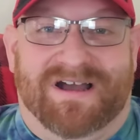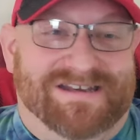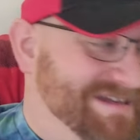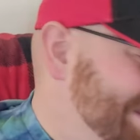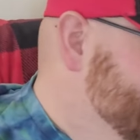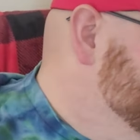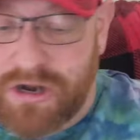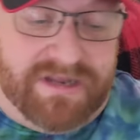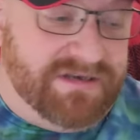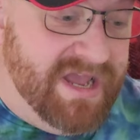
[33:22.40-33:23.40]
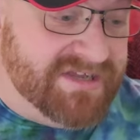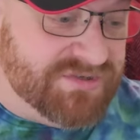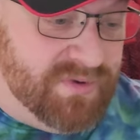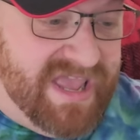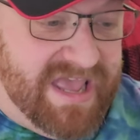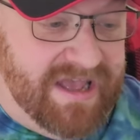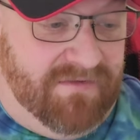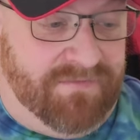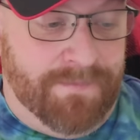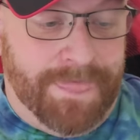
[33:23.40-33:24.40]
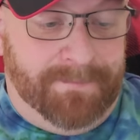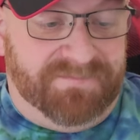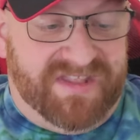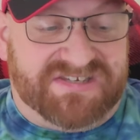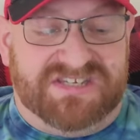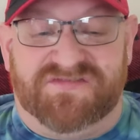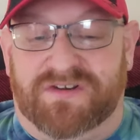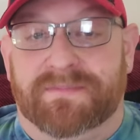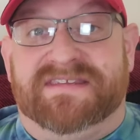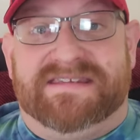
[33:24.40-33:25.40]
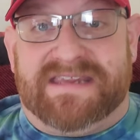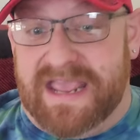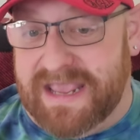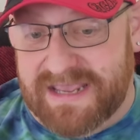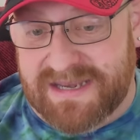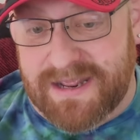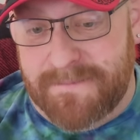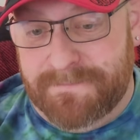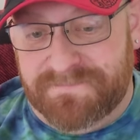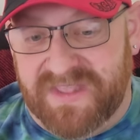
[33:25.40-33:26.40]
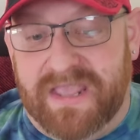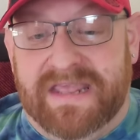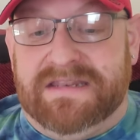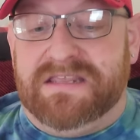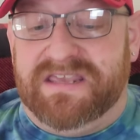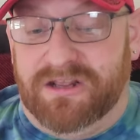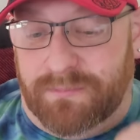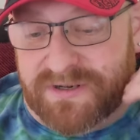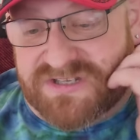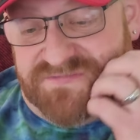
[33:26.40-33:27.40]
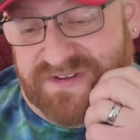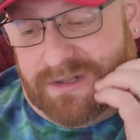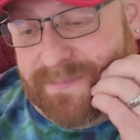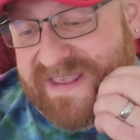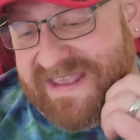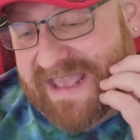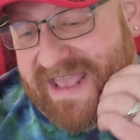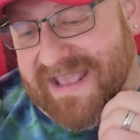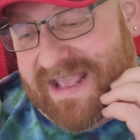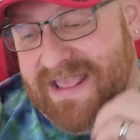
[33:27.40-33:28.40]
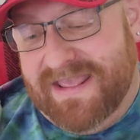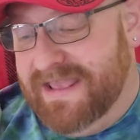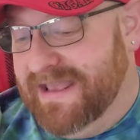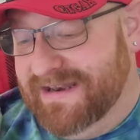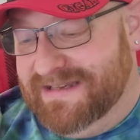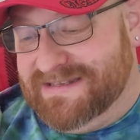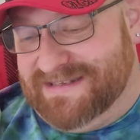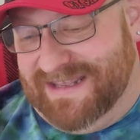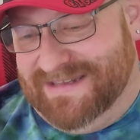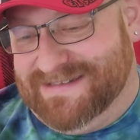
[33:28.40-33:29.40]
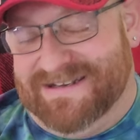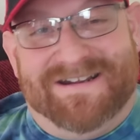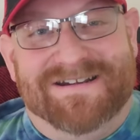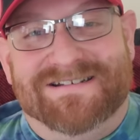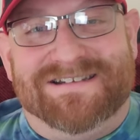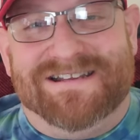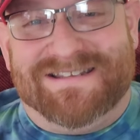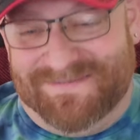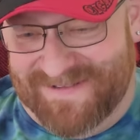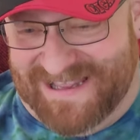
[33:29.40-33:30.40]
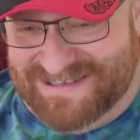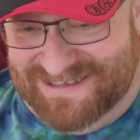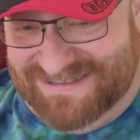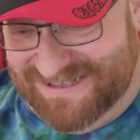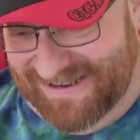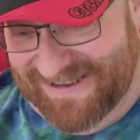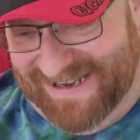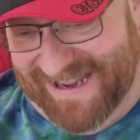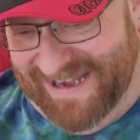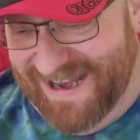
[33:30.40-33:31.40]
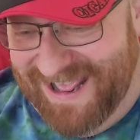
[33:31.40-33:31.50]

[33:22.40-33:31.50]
Monty. All right, next we have this is from Zane in Gilbertsville, PA, and it says urgent message on it.